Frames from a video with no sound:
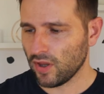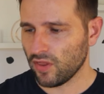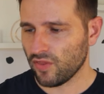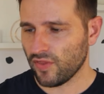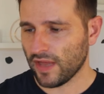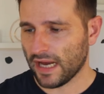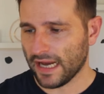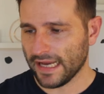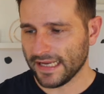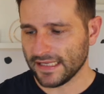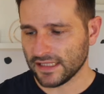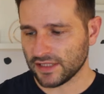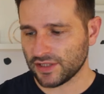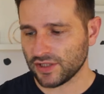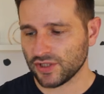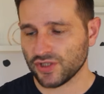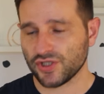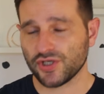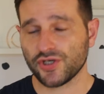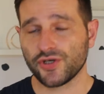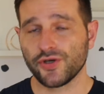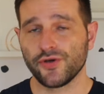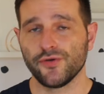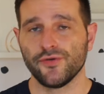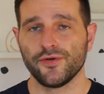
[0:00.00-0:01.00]
That is
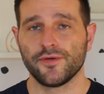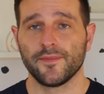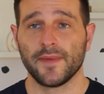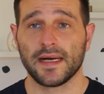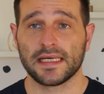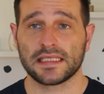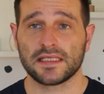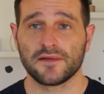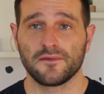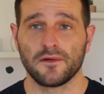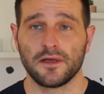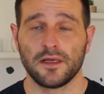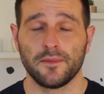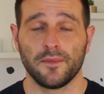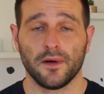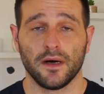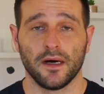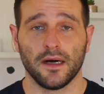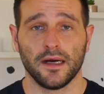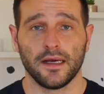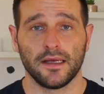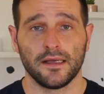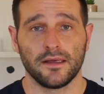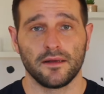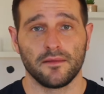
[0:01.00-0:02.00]
skewed massively
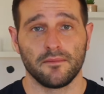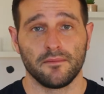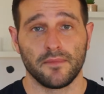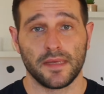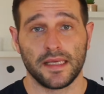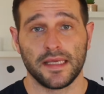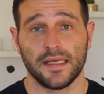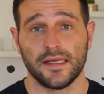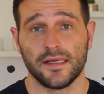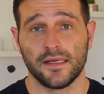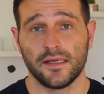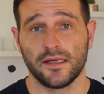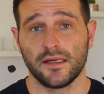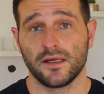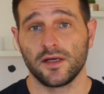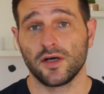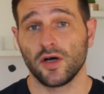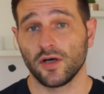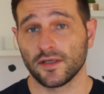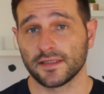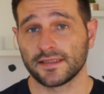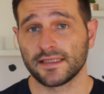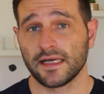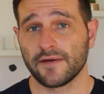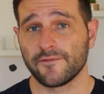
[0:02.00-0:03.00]
by me
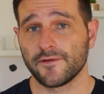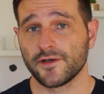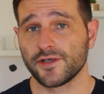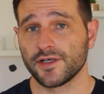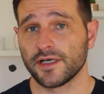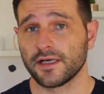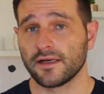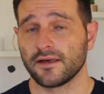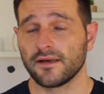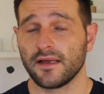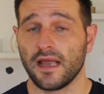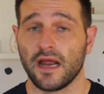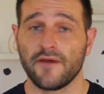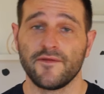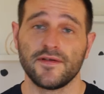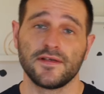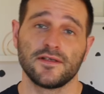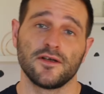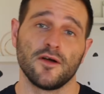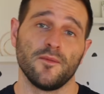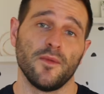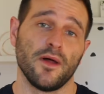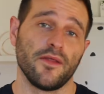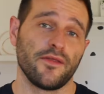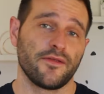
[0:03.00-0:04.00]
cost averaging every
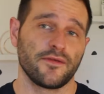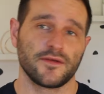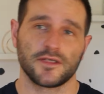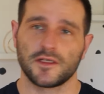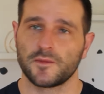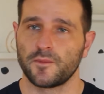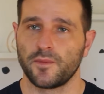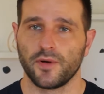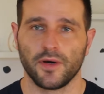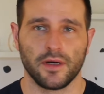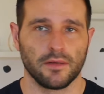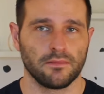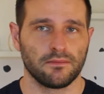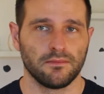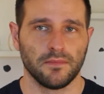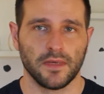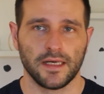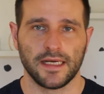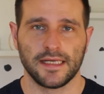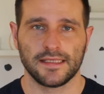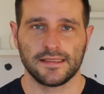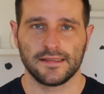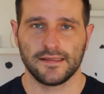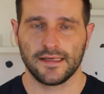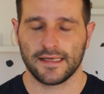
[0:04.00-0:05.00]
single month, just putting
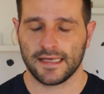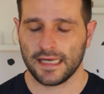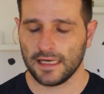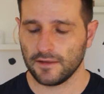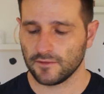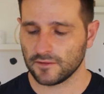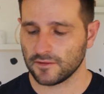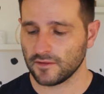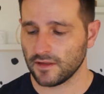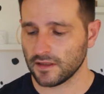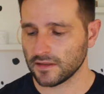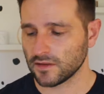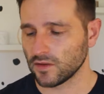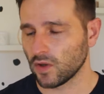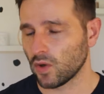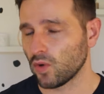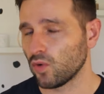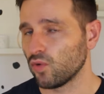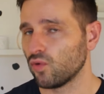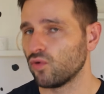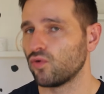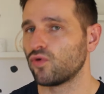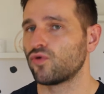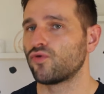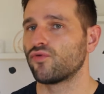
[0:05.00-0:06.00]
money into the account. So that's not
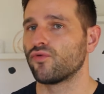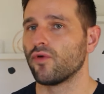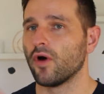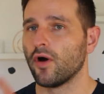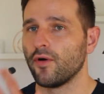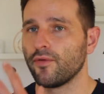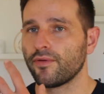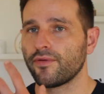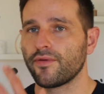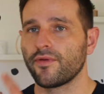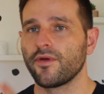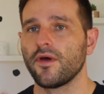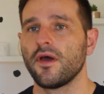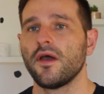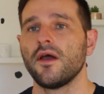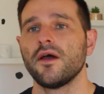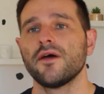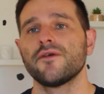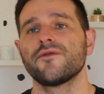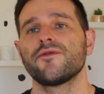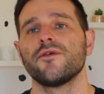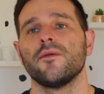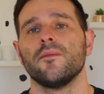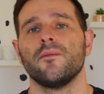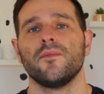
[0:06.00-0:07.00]
all growth
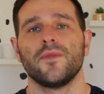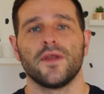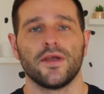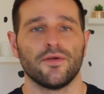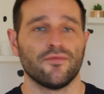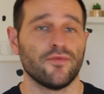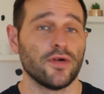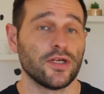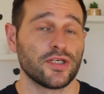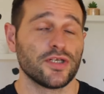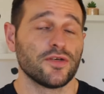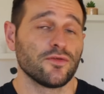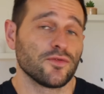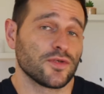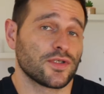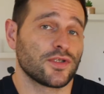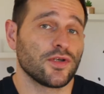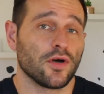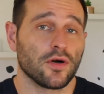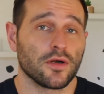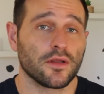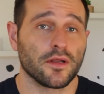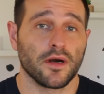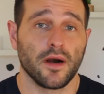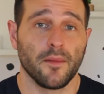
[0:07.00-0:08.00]
from the original
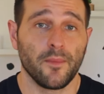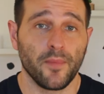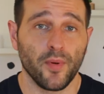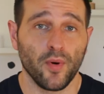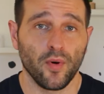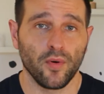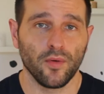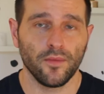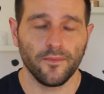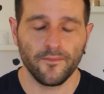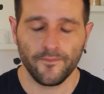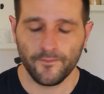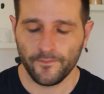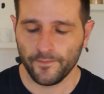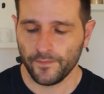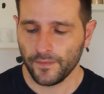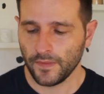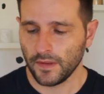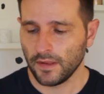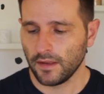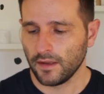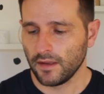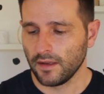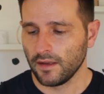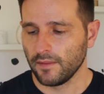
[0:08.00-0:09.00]
stock that I bought.
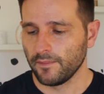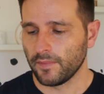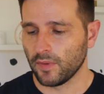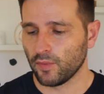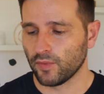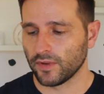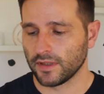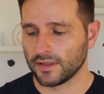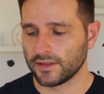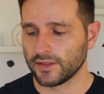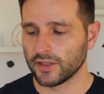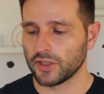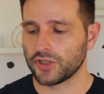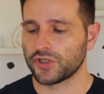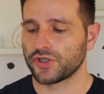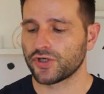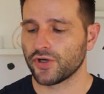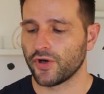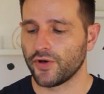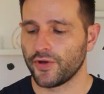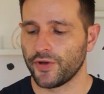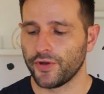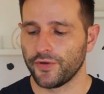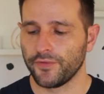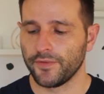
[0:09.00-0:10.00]
But what it does
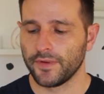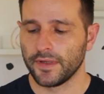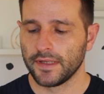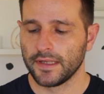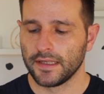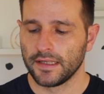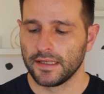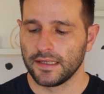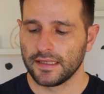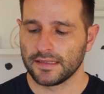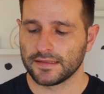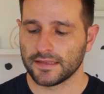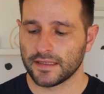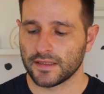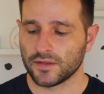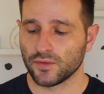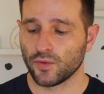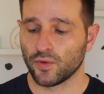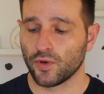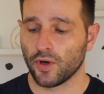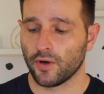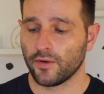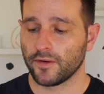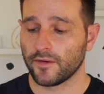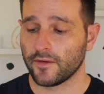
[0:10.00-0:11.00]
show you is that it's
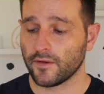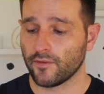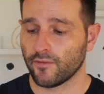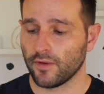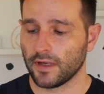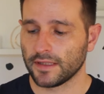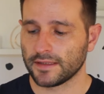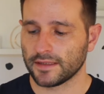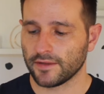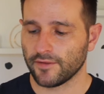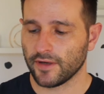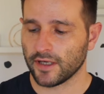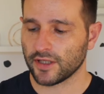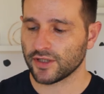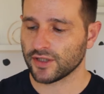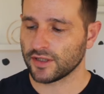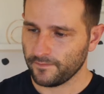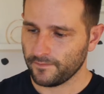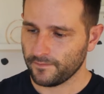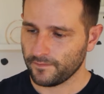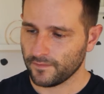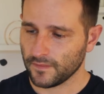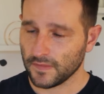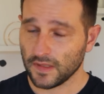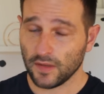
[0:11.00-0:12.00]
all going in the right direction.
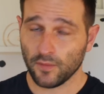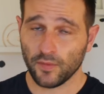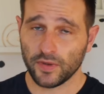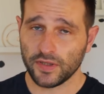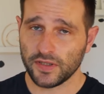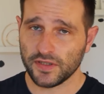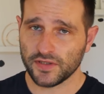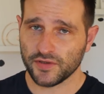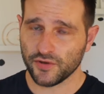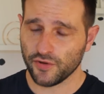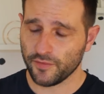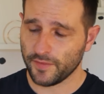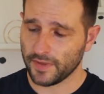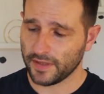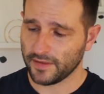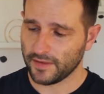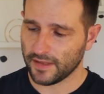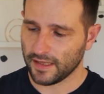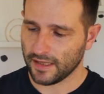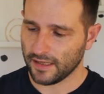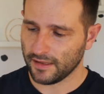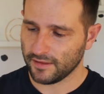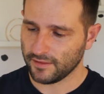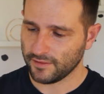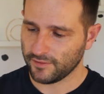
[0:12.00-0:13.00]
And when you zoom in
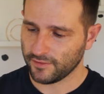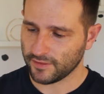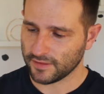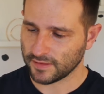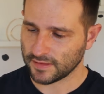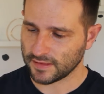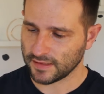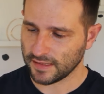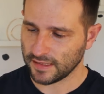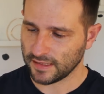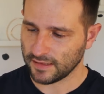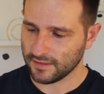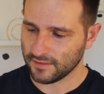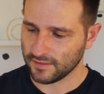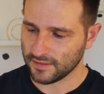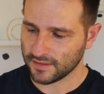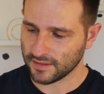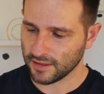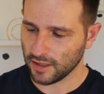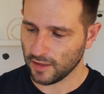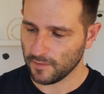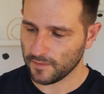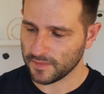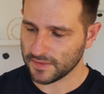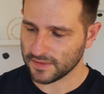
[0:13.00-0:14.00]
there, you can see there's
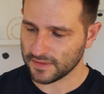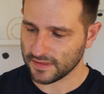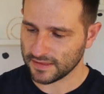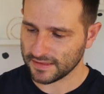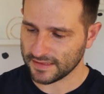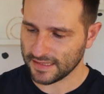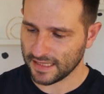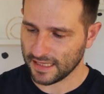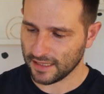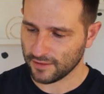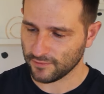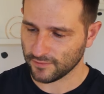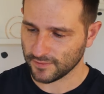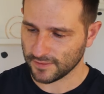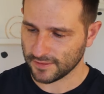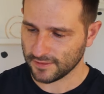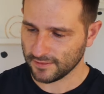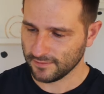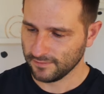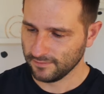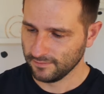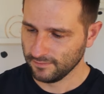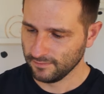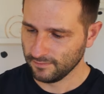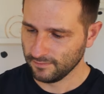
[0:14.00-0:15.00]
ups, there's downs.